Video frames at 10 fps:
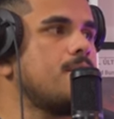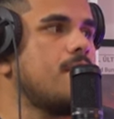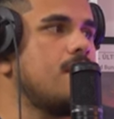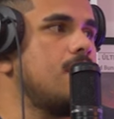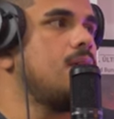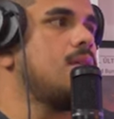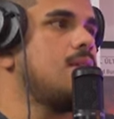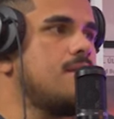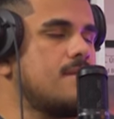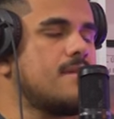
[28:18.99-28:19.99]
Right, and
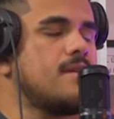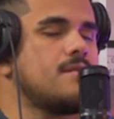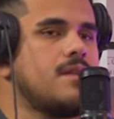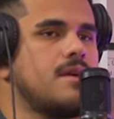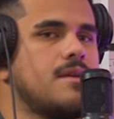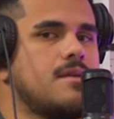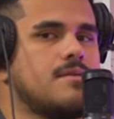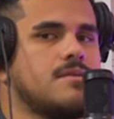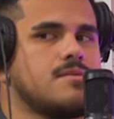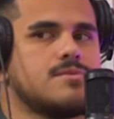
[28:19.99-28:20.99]
then it said like
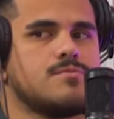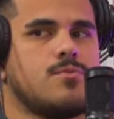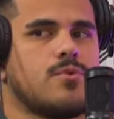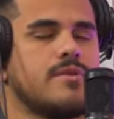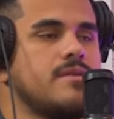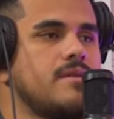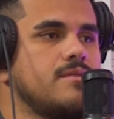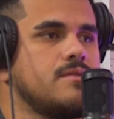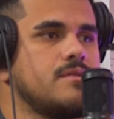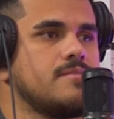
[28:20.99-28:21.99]
there's warranty
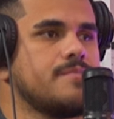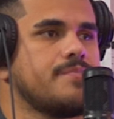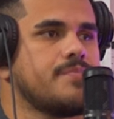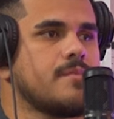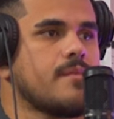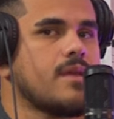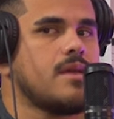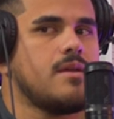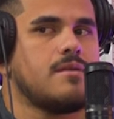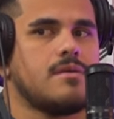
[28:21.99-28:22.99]
and shit,
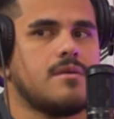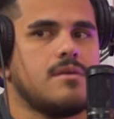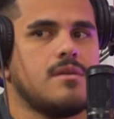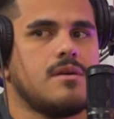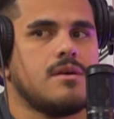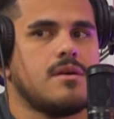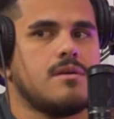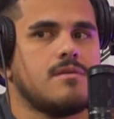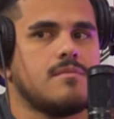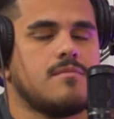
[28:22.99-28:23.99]
and
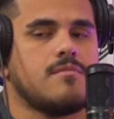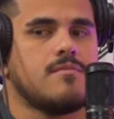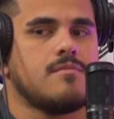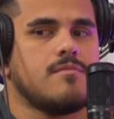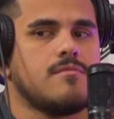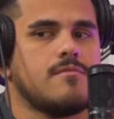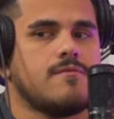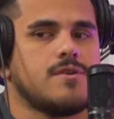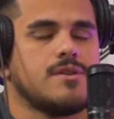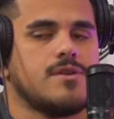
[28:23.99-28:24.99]
um,
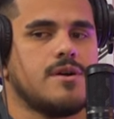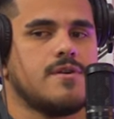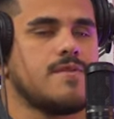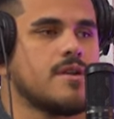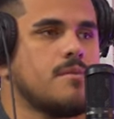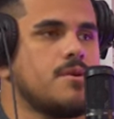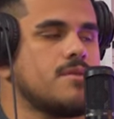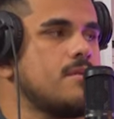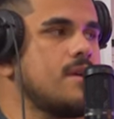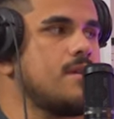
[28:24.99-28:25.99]
funny enough, like a
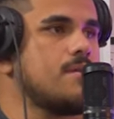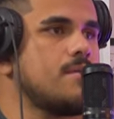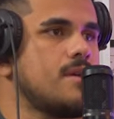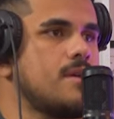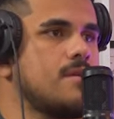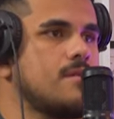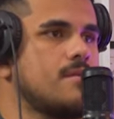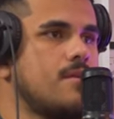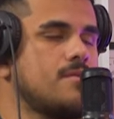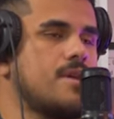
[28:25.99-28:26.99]
month later, like
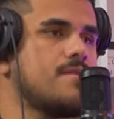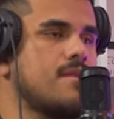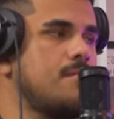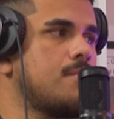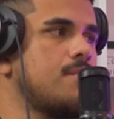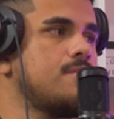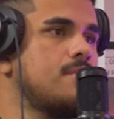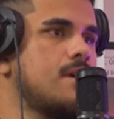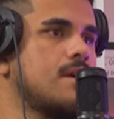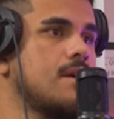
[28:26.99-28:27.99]
on that same
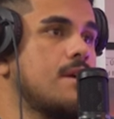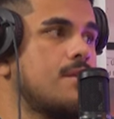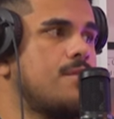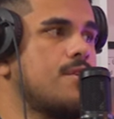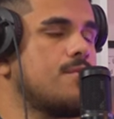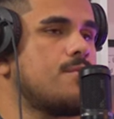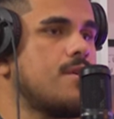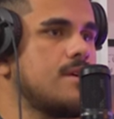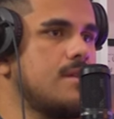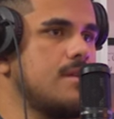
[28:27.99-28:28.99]
road, like I got another
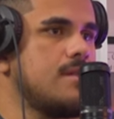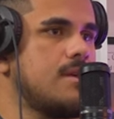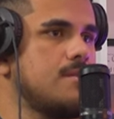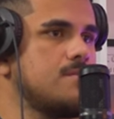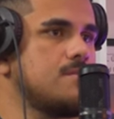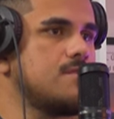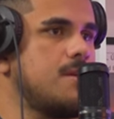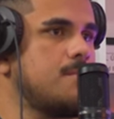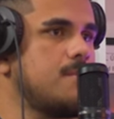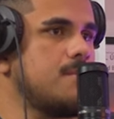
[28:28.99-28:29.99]
rock and it like
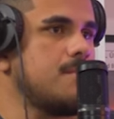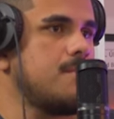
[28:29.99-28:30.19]
chipped